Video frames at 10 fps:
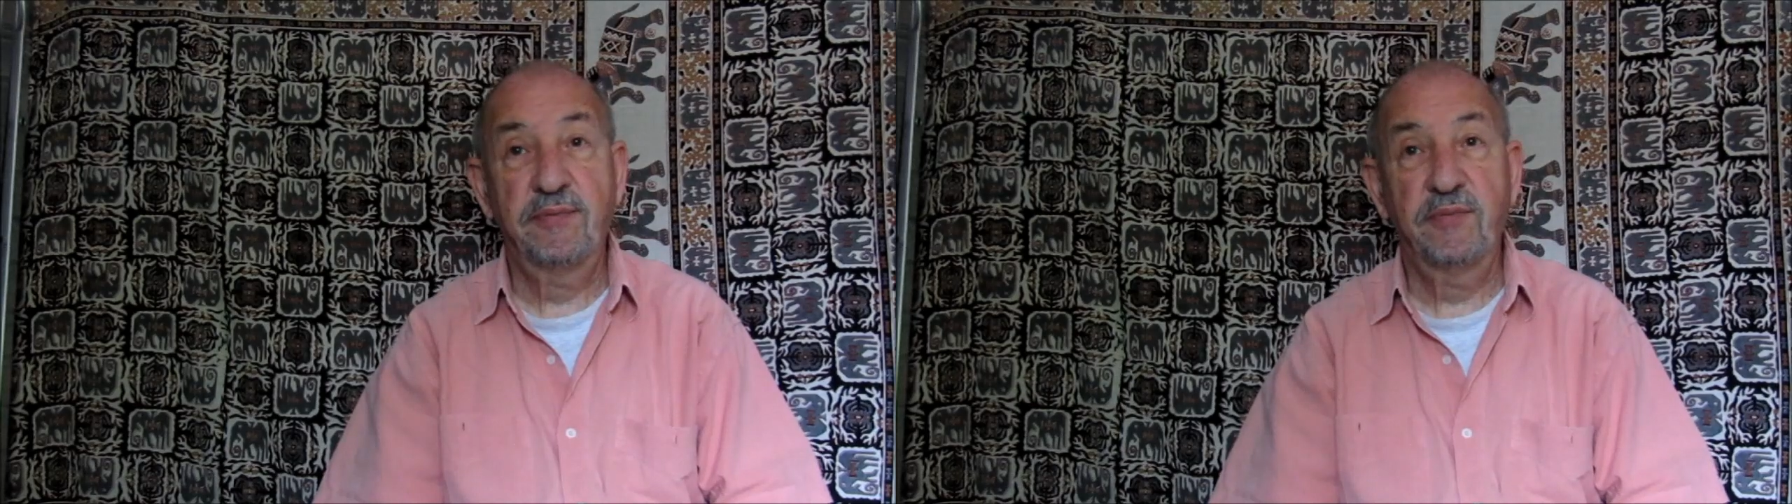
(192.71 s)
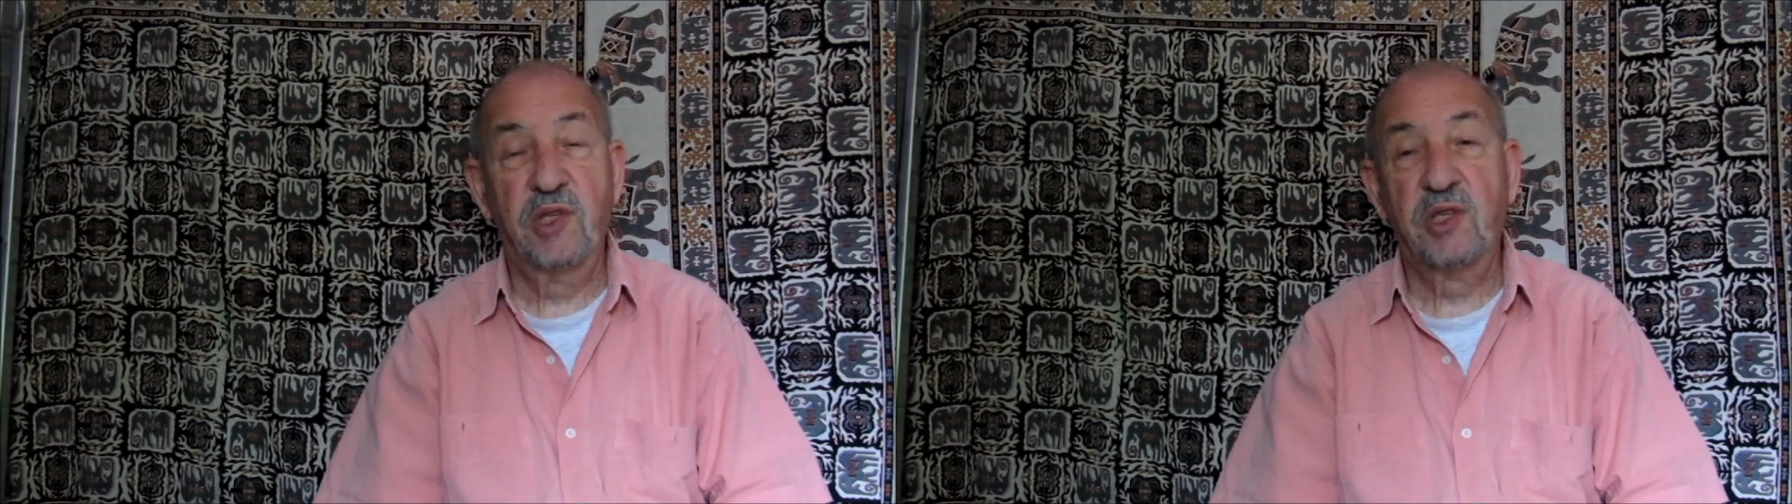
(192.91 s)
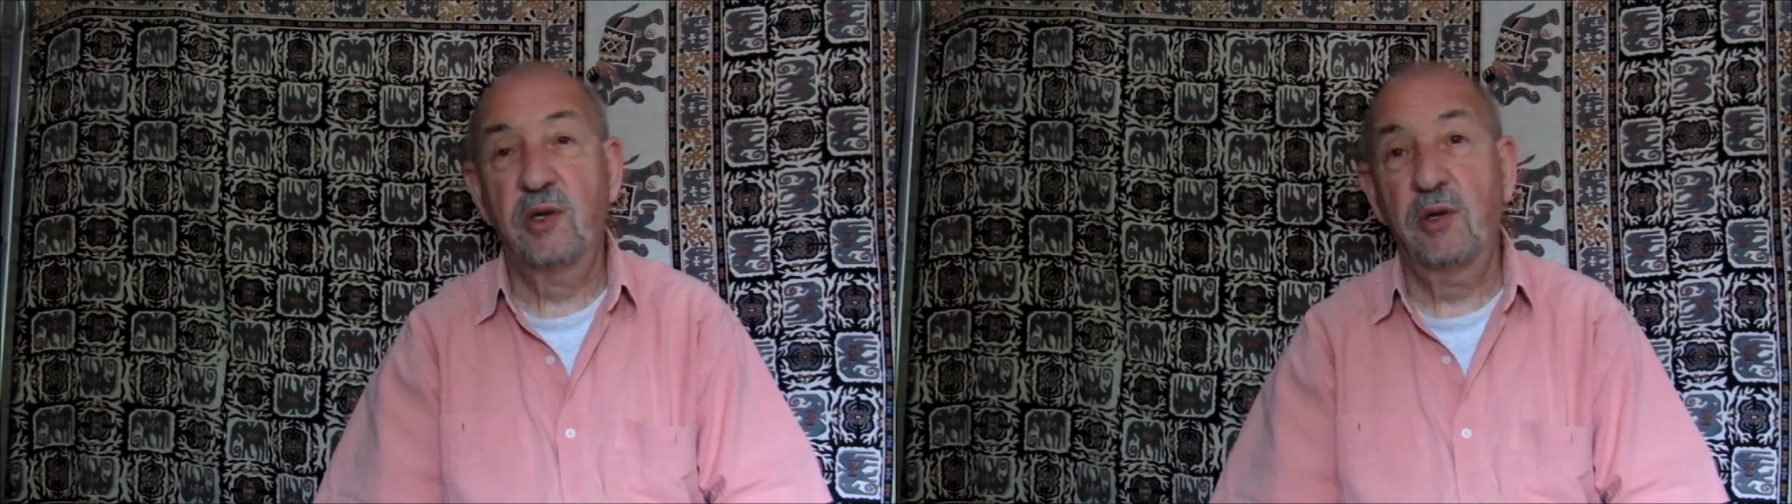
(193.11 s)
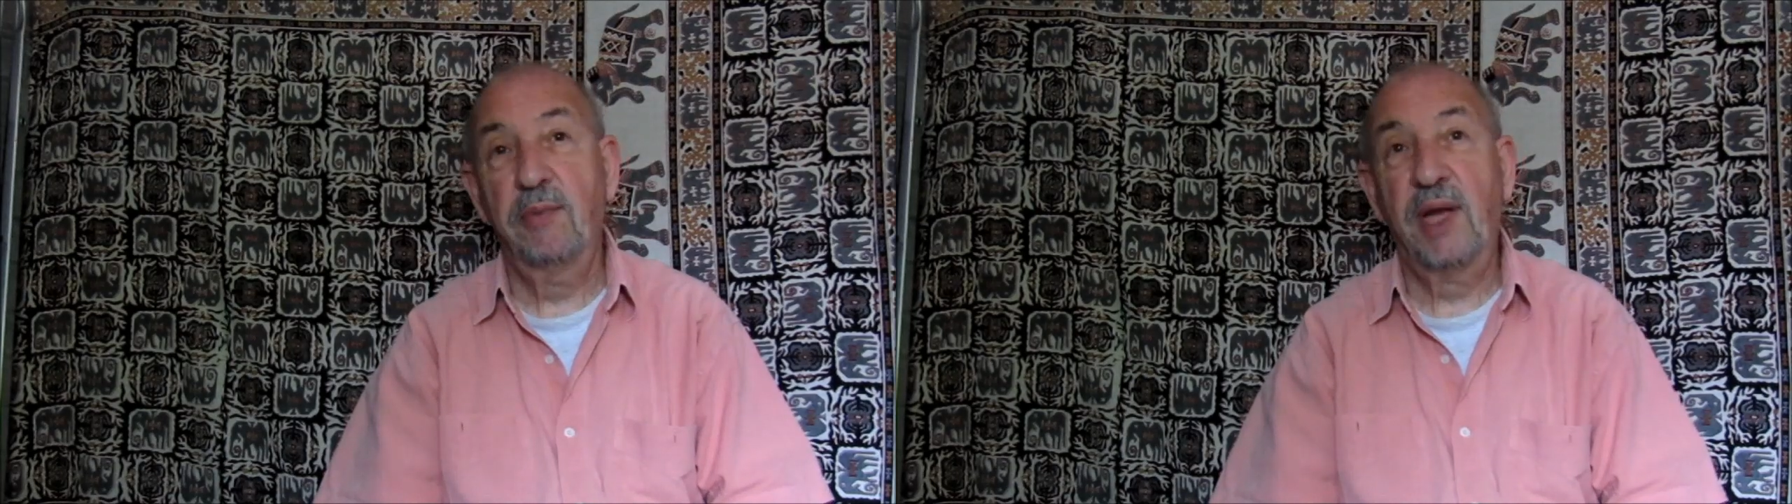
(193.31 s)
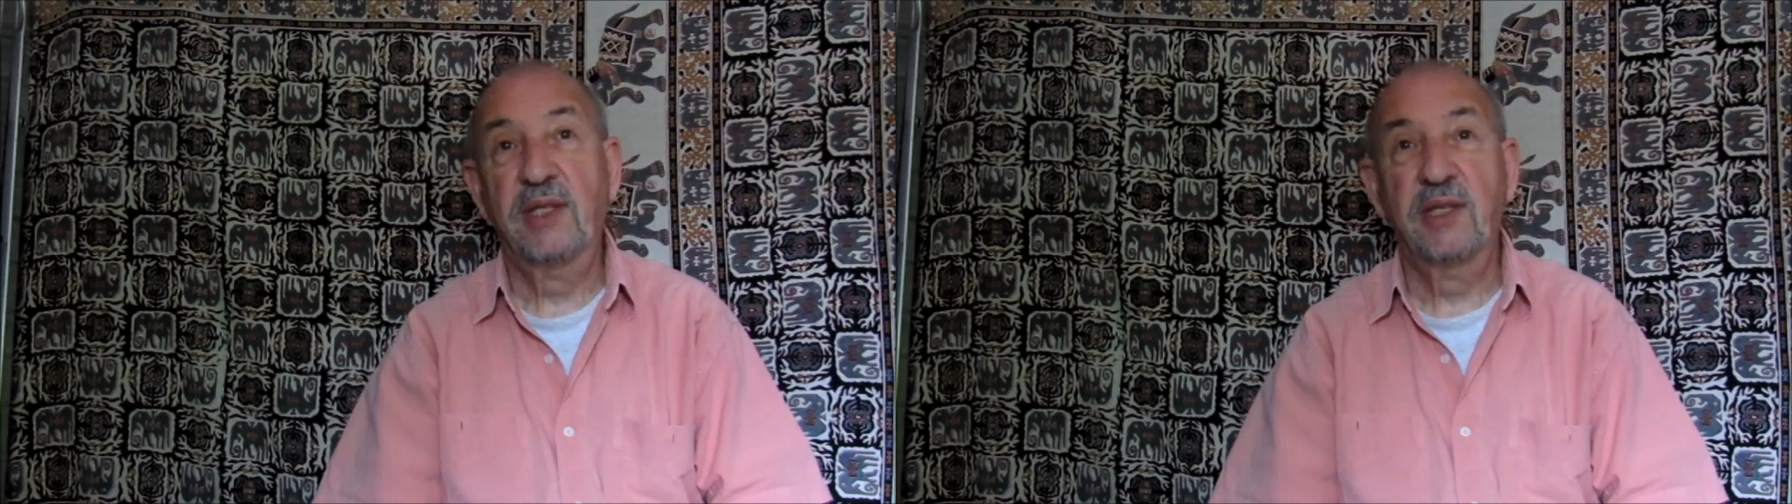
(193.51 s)
what's called
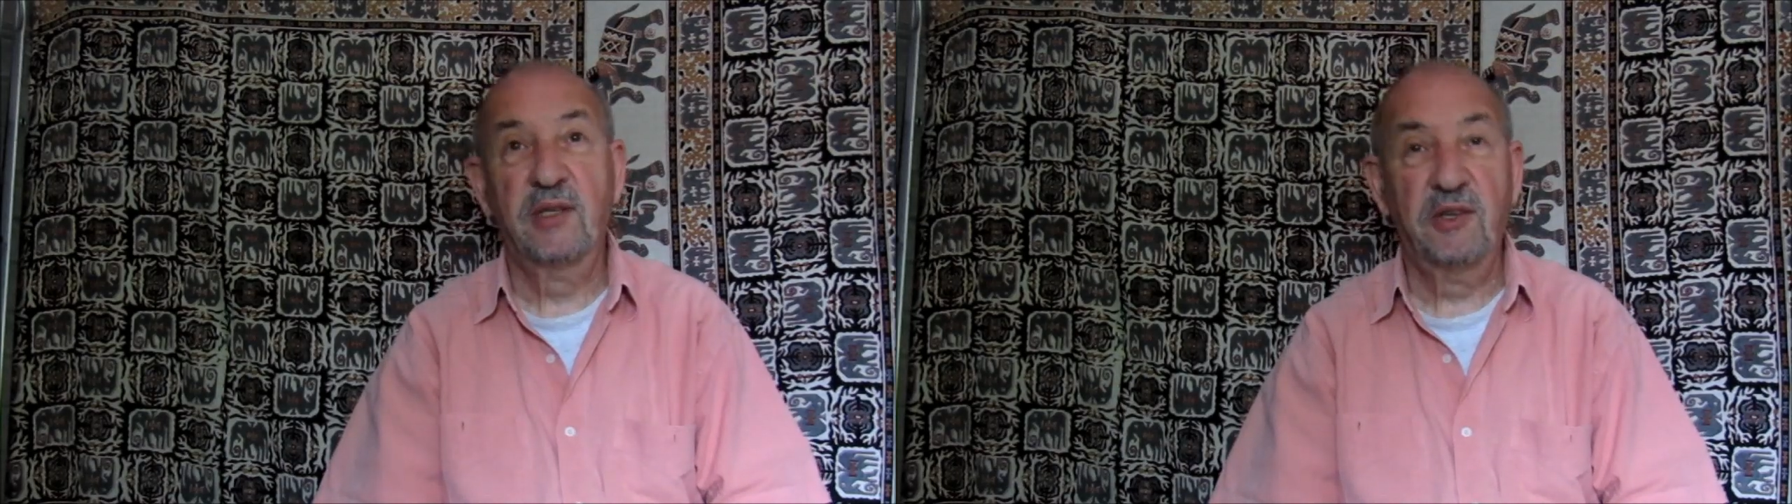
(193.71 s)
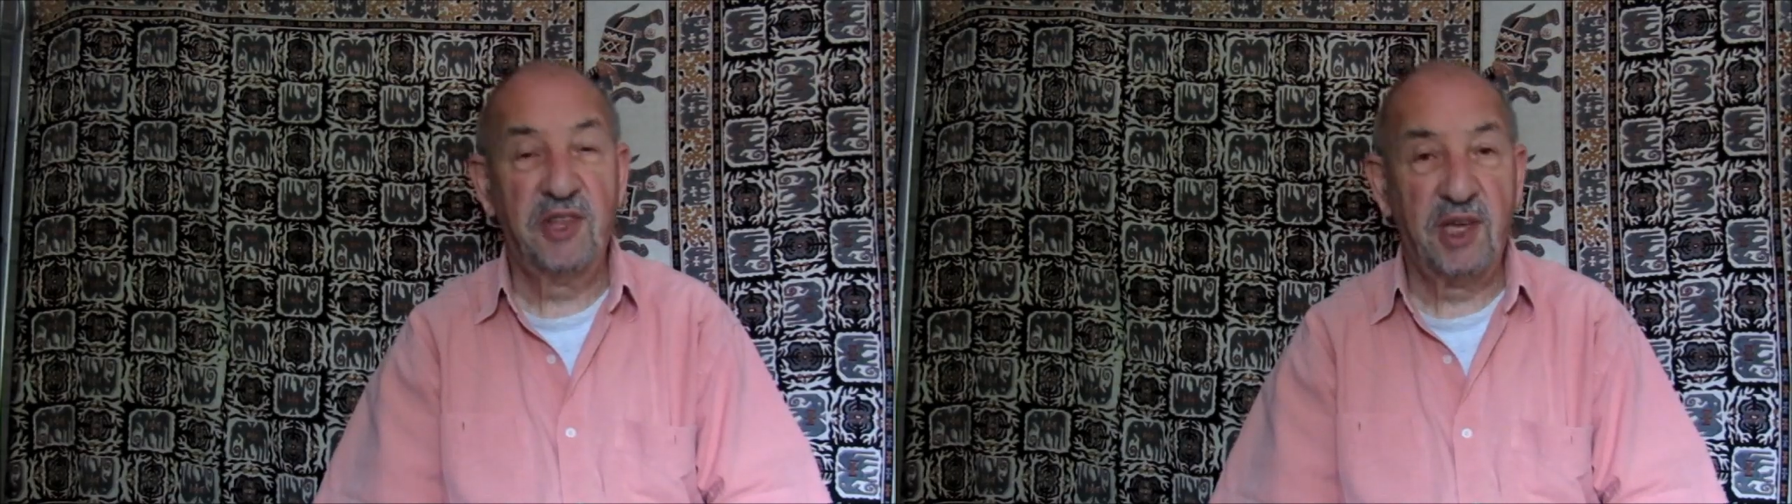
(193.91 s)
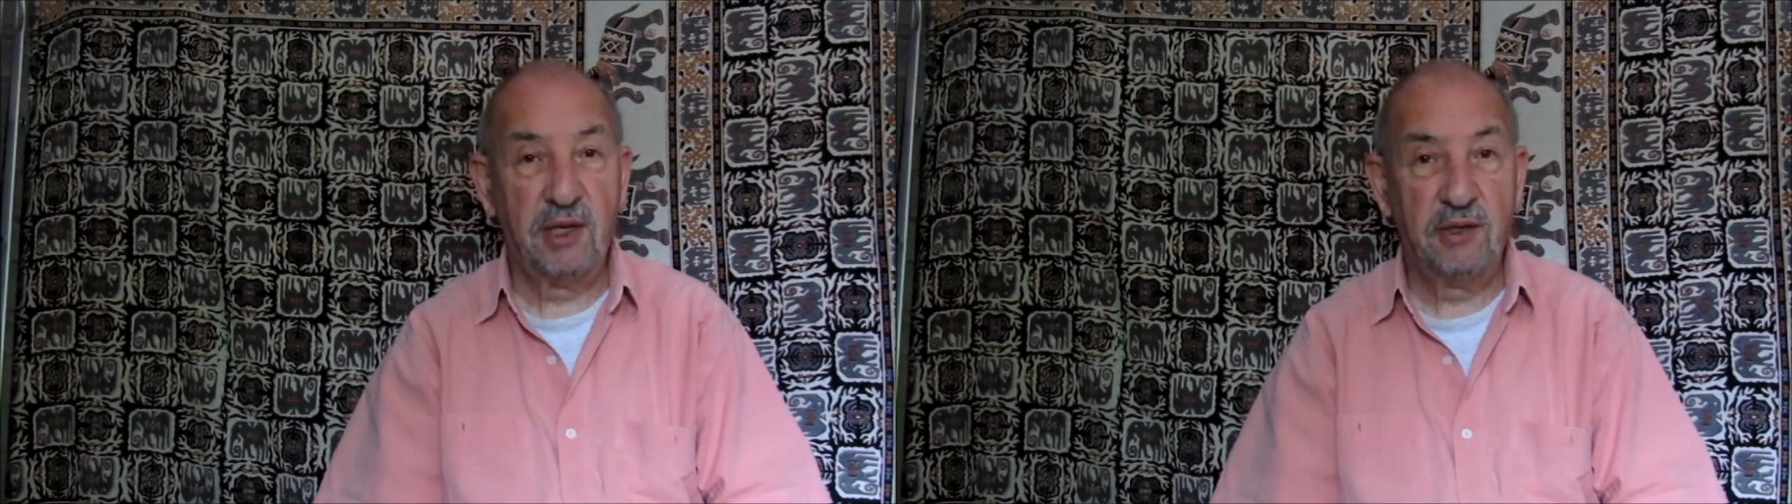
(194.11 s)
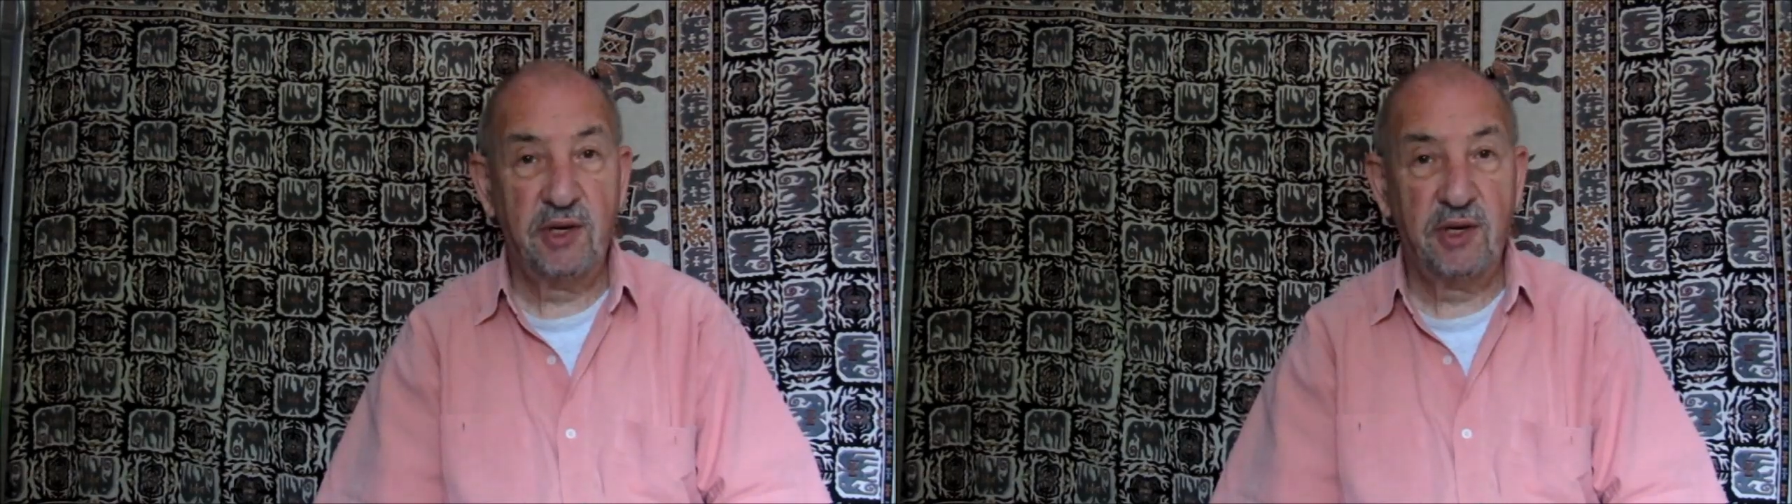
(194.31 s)
magical things,